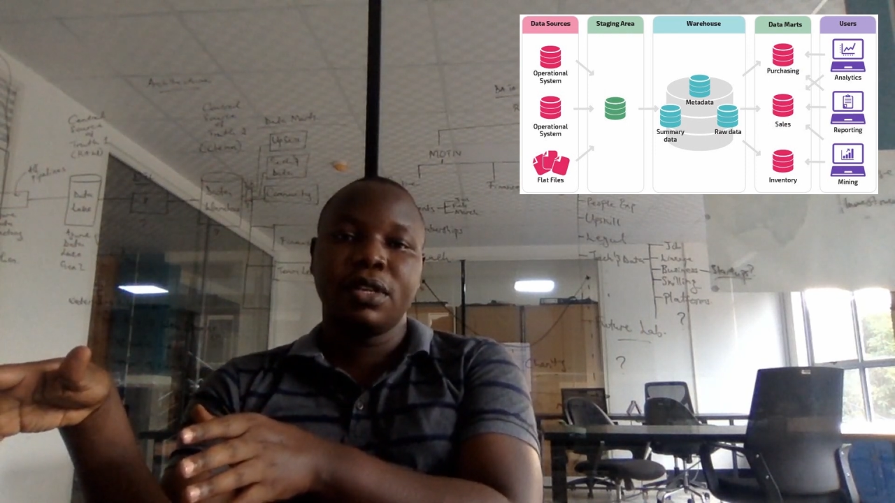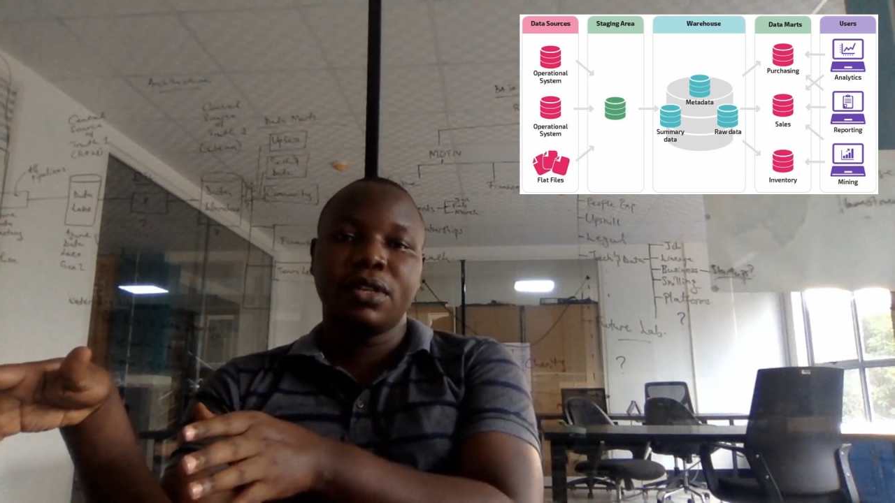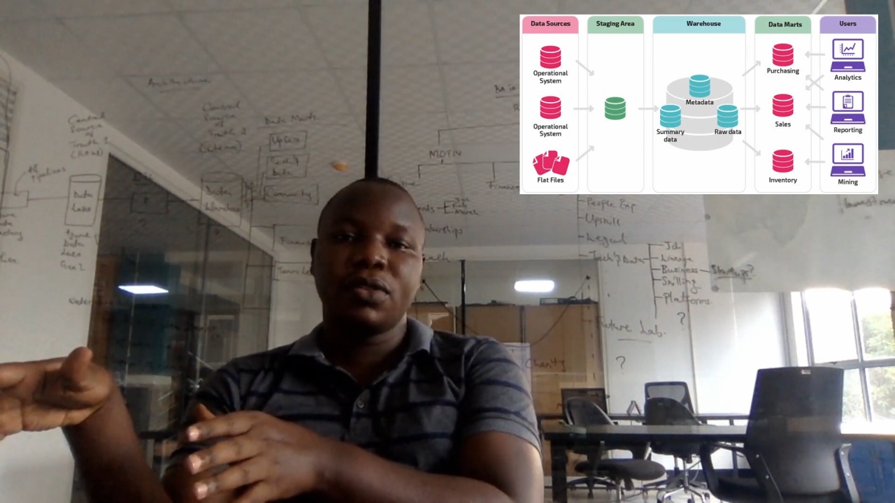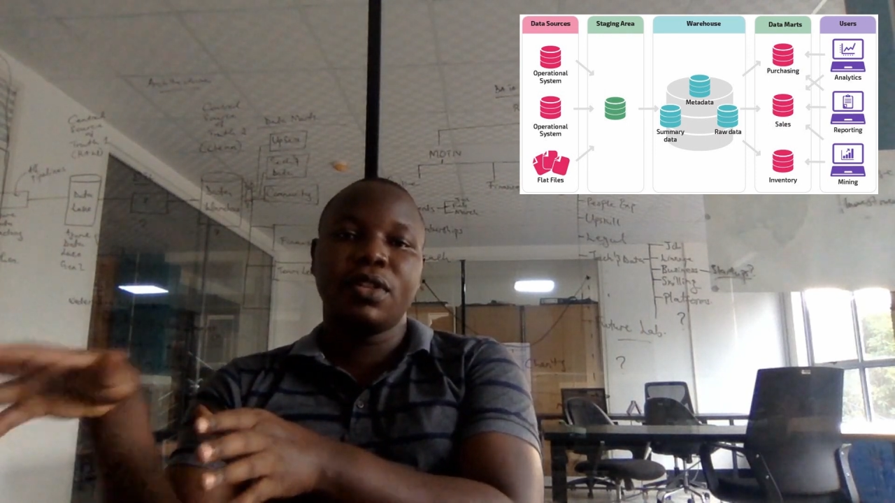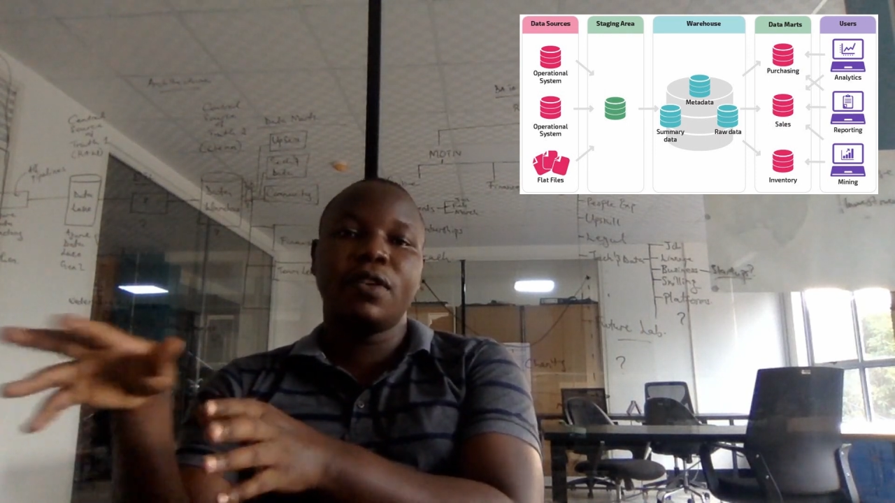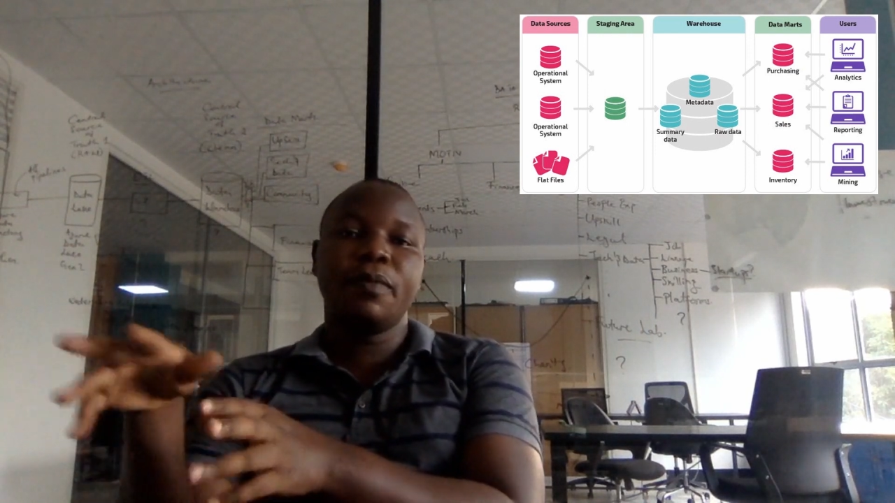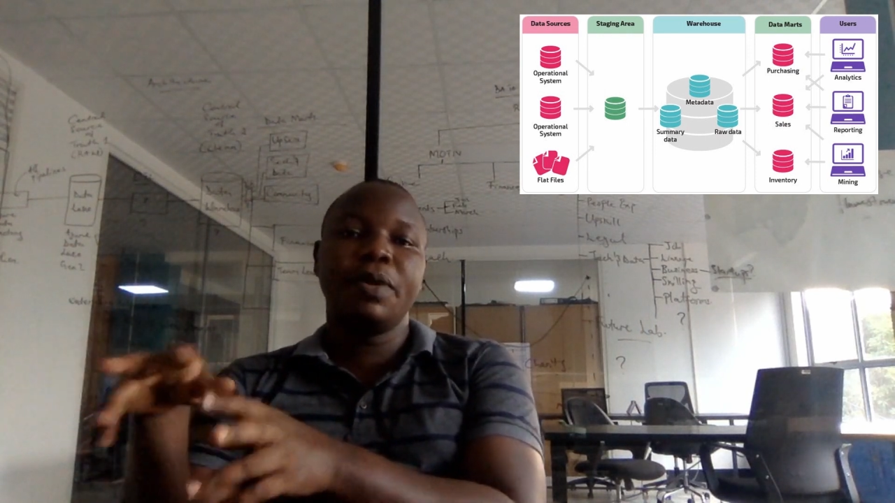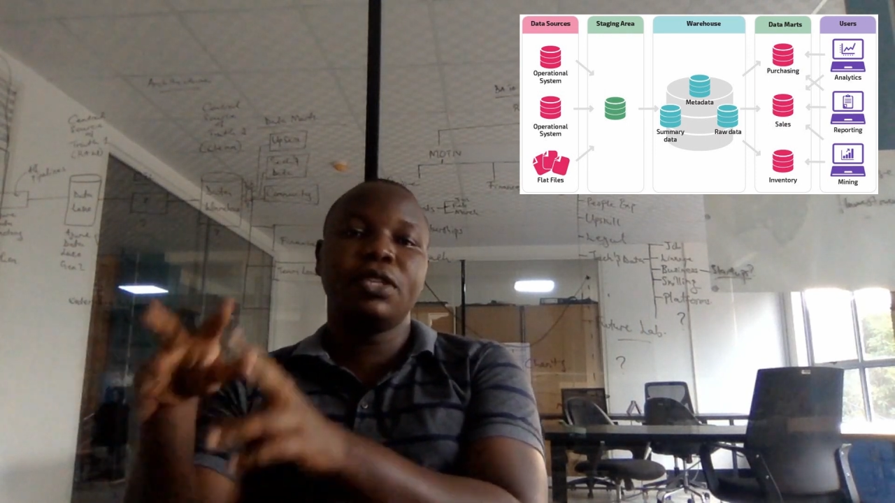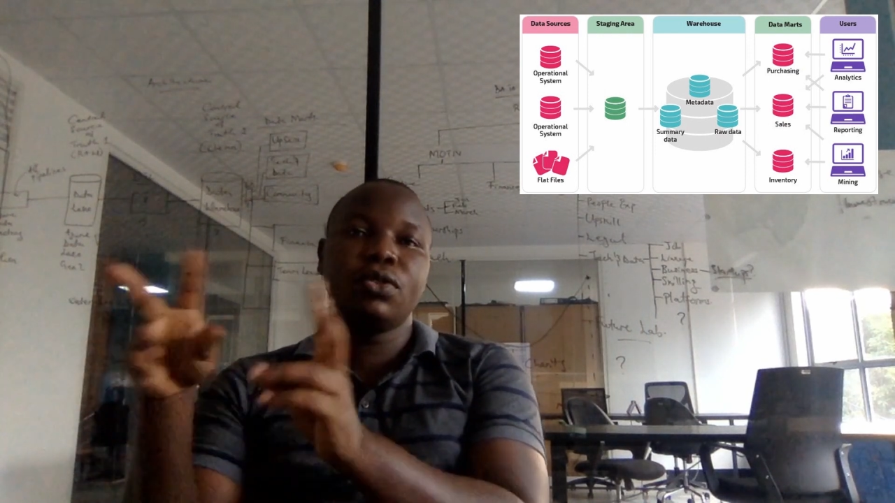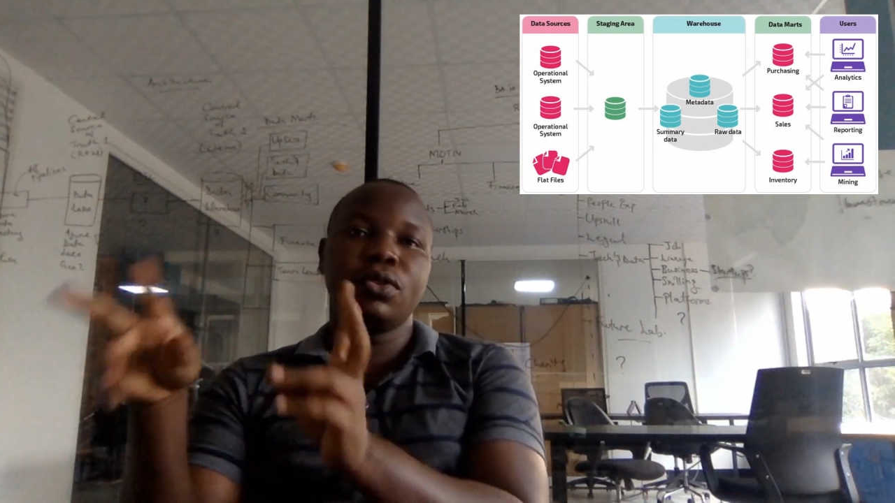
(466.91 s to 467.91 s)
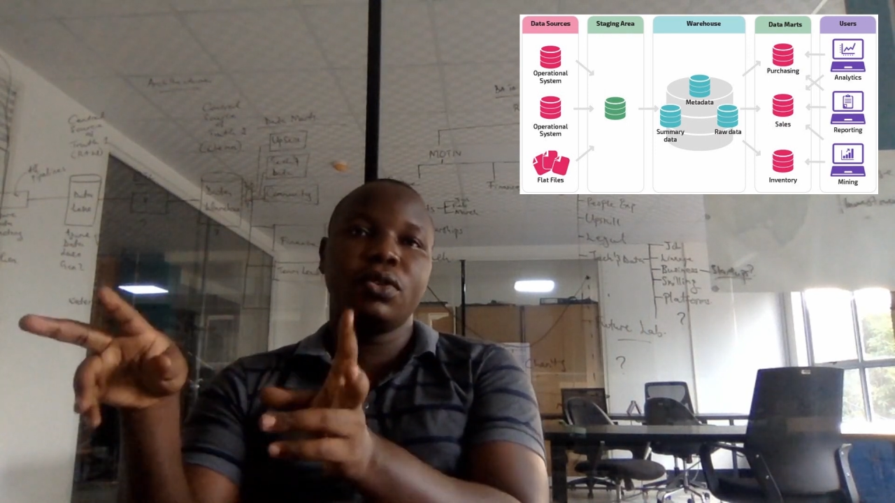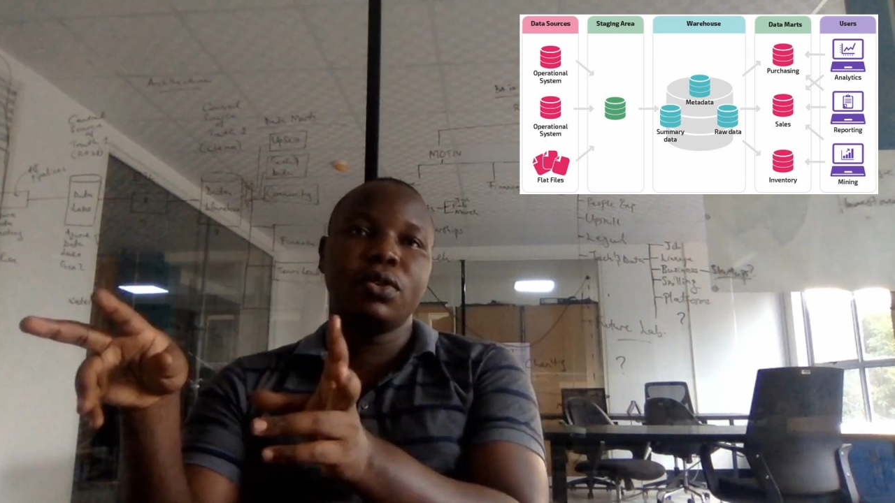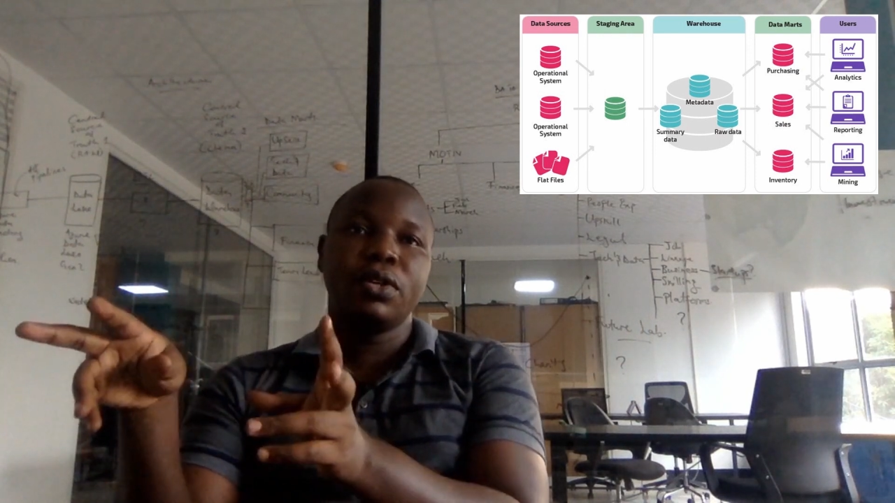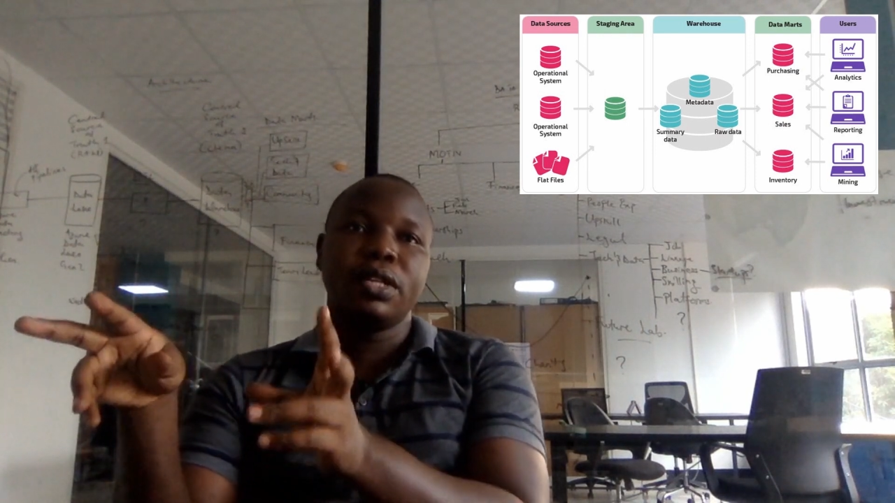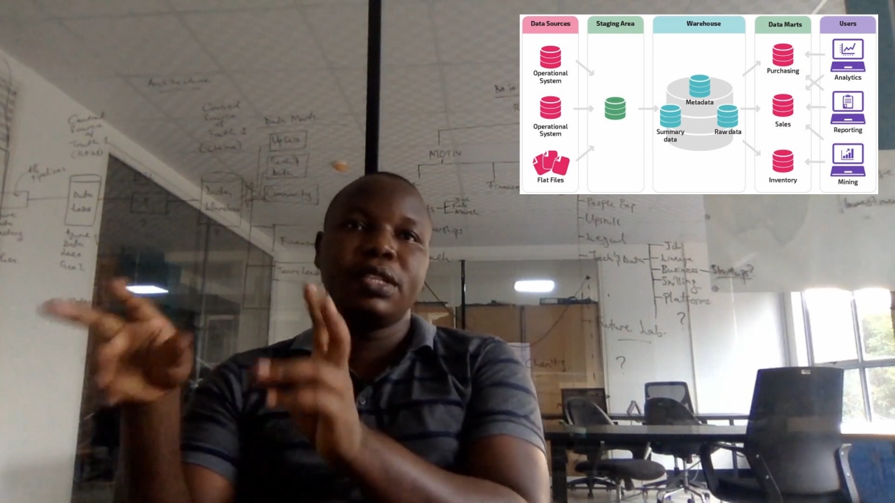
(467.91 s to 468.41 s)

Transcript: So there will be two